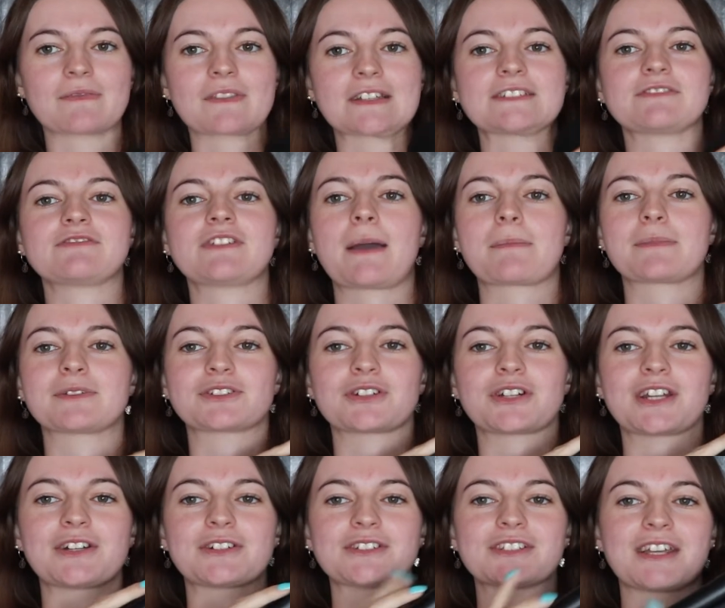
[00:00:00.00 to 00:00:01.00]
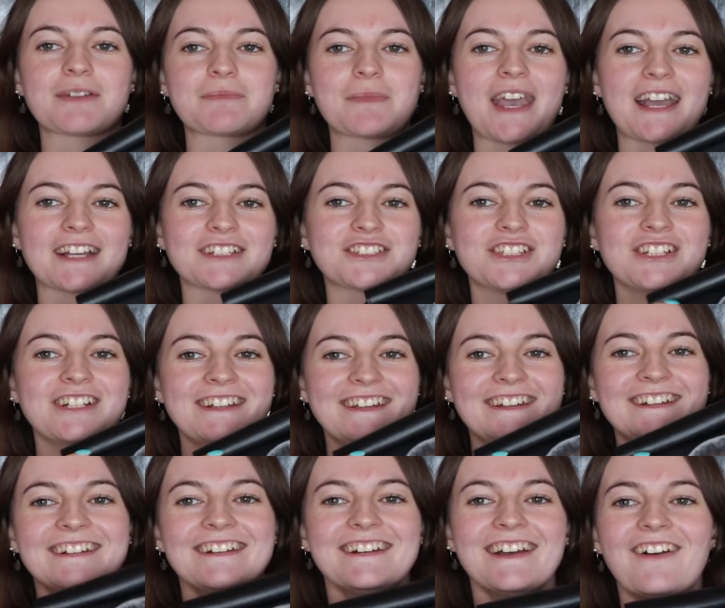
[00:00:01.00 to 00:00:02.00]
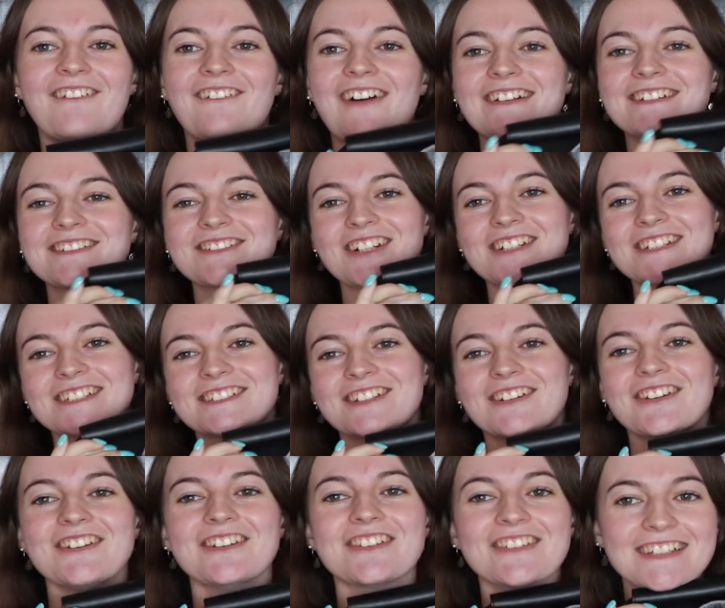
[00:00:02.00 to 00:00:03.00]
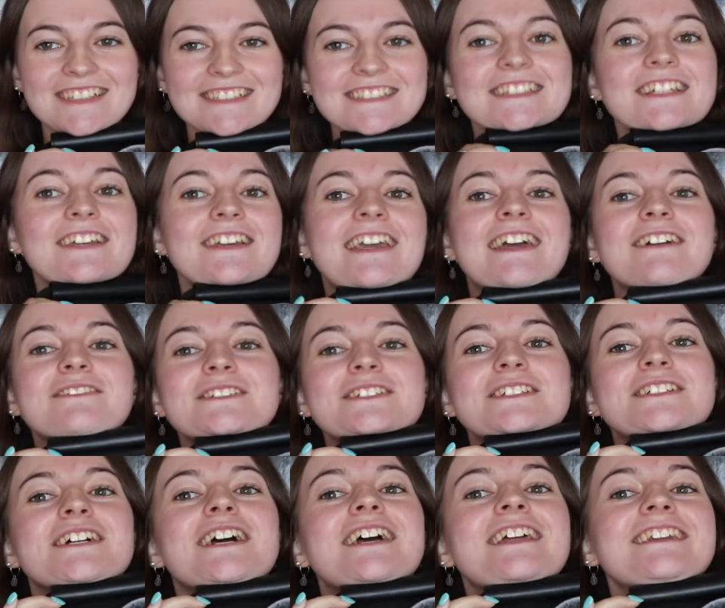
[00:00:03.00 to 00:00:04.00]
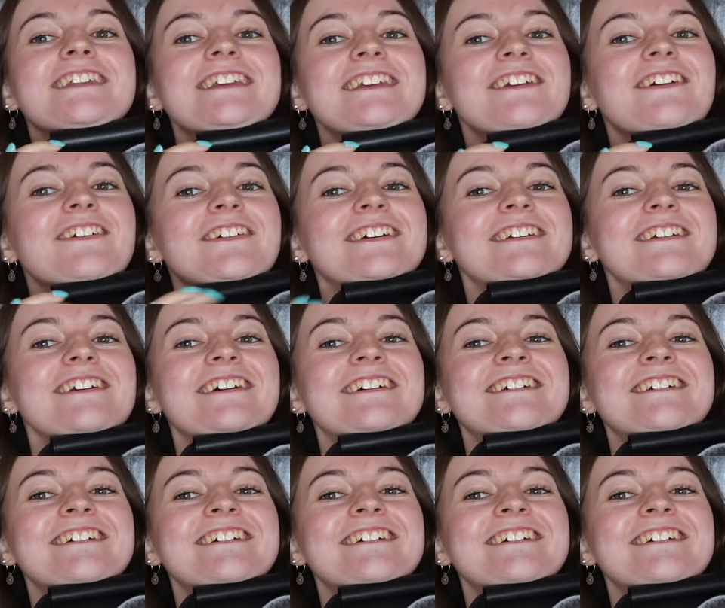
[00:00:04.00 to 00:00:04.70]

this flap is going to irritate me actually while I'm trying to show you this. Okay, I'm just going to lean on it.